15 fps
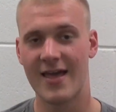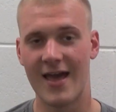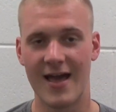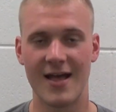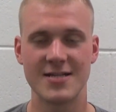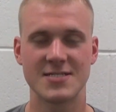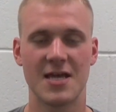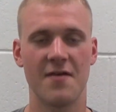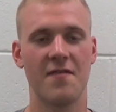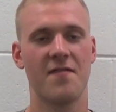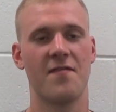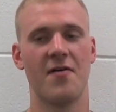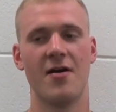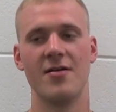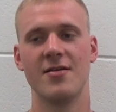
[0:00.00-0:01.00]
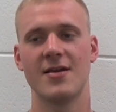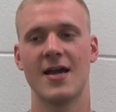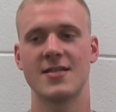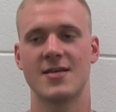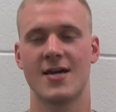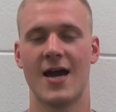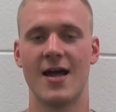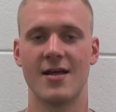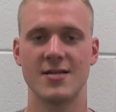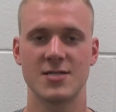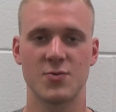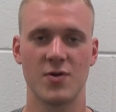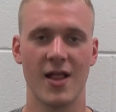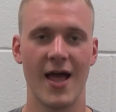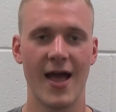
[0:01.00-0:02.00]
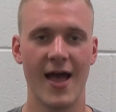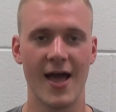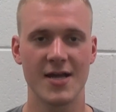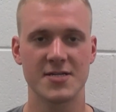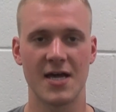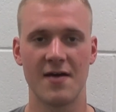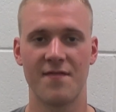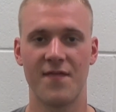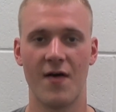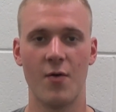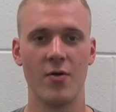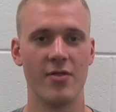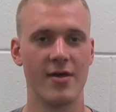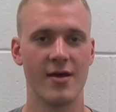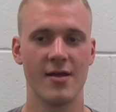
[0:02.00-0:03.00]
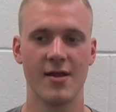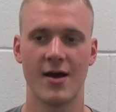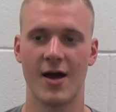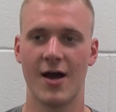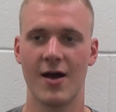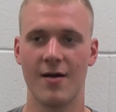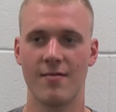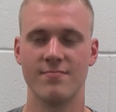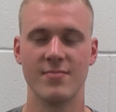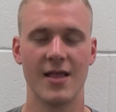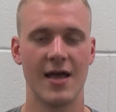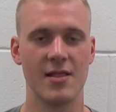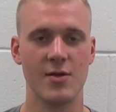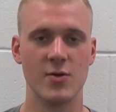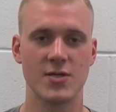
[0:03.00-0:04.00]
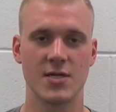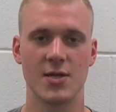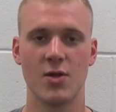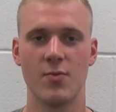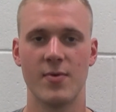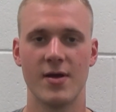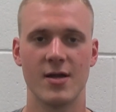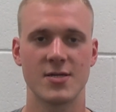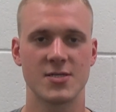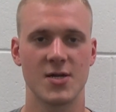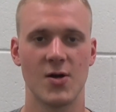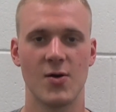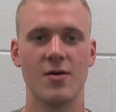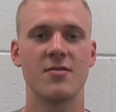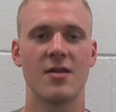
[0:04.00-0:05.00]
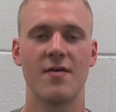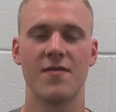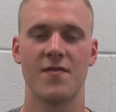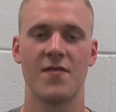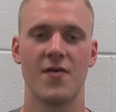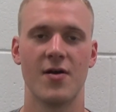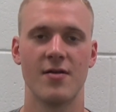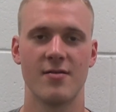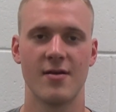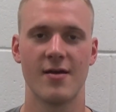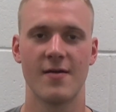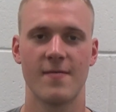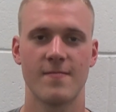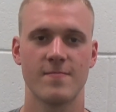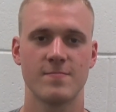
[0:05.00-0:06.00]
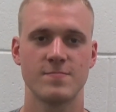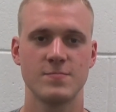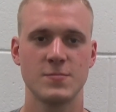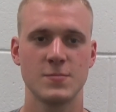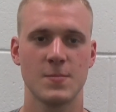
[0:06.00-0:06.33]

Yeah, it's definitely fun. You get to kind of just relax, have fun with it, let loose a little bit. So it's definitely fun, yeah.